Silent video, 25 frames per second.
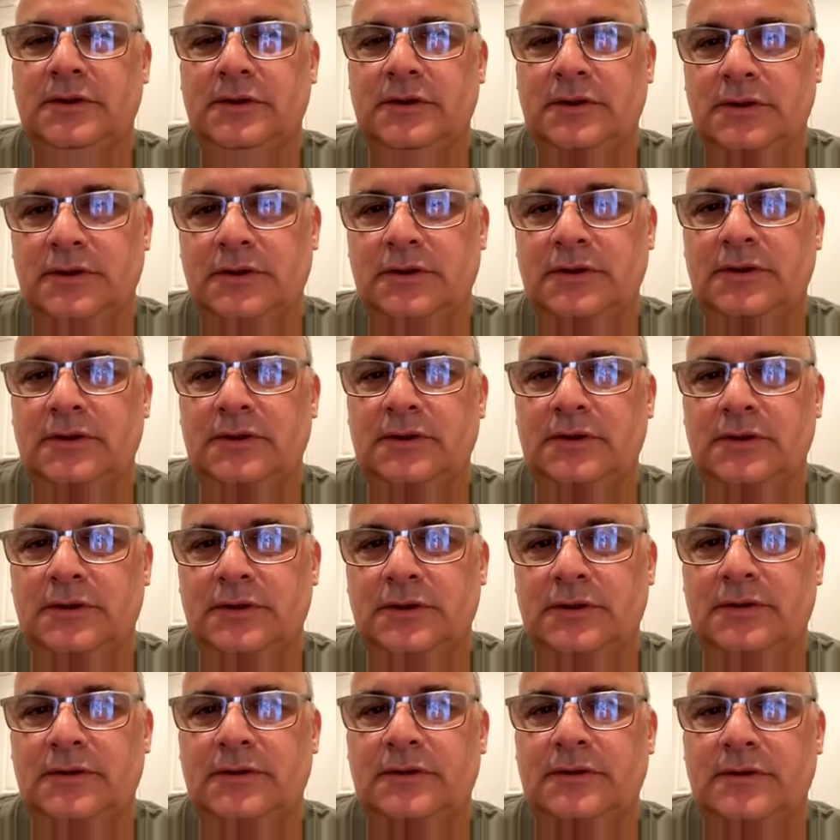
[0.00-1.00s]

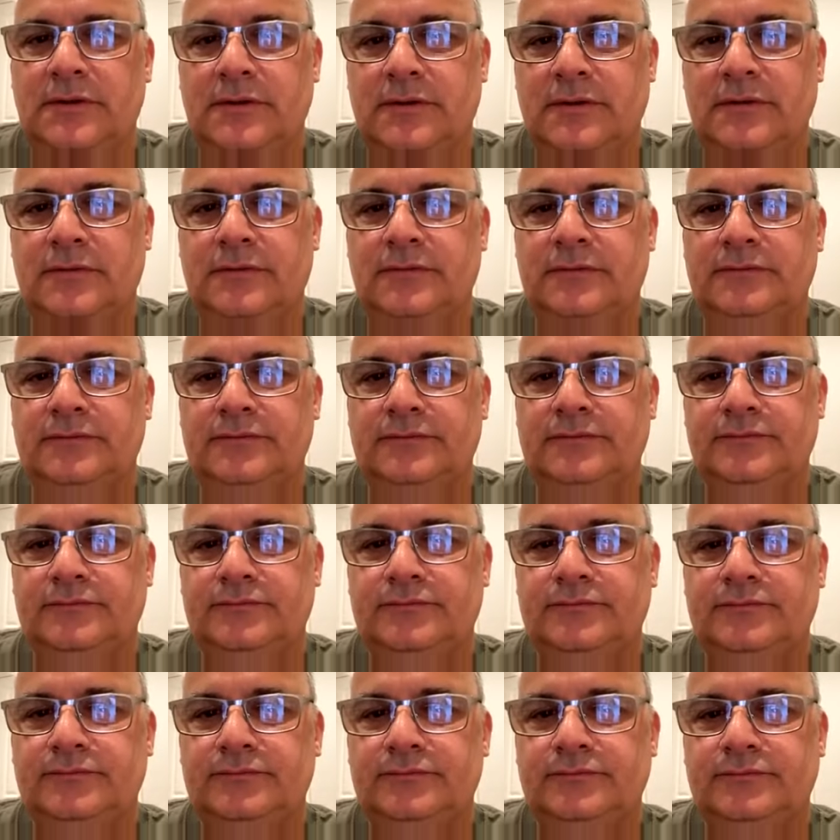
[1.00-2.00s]

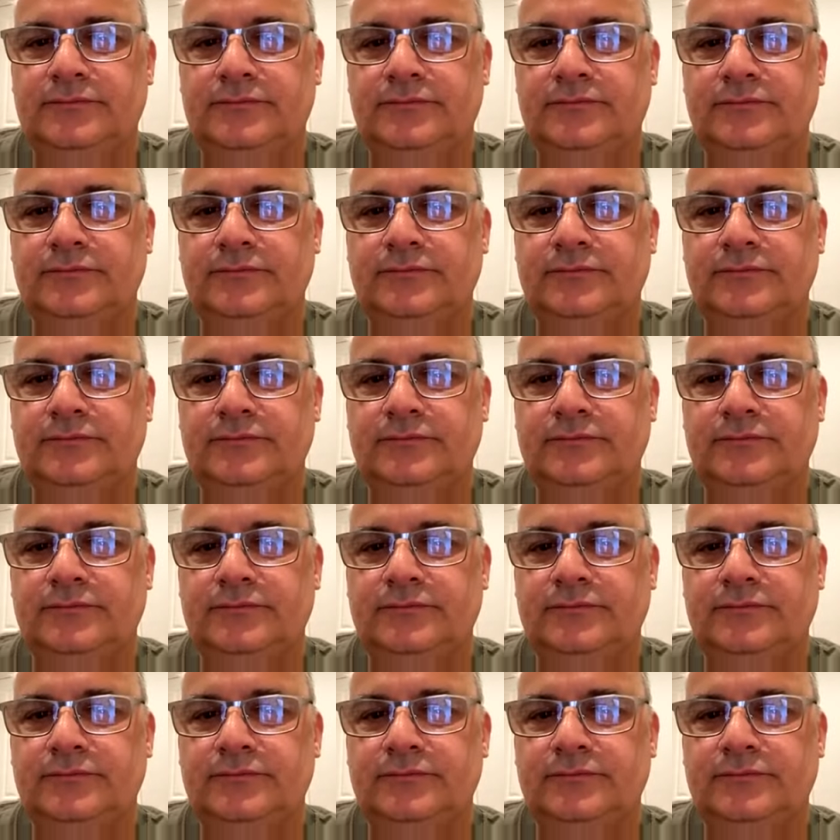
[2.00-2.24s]
(not speaking)